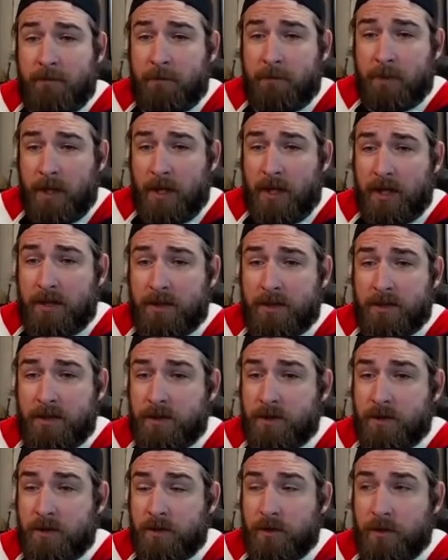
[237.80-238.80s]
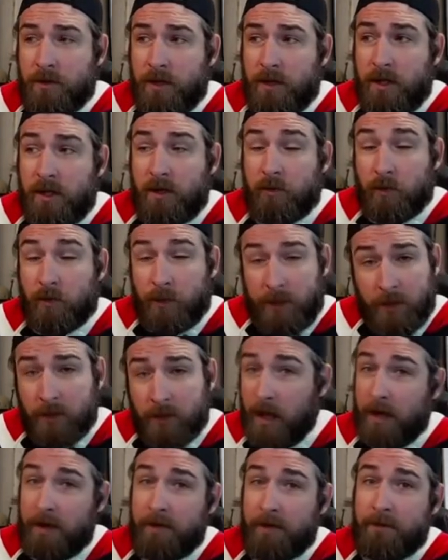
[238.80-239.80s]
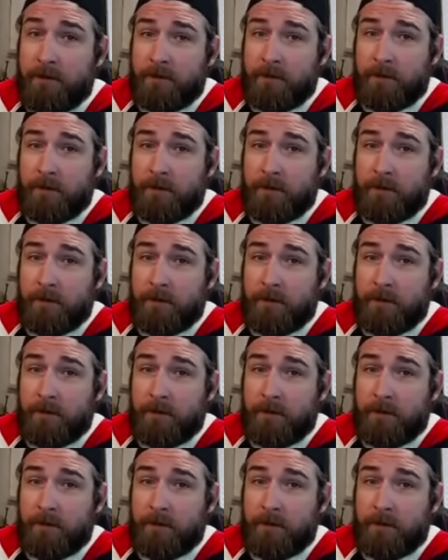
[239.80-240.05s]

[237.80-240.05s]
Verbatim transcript: planes in real life,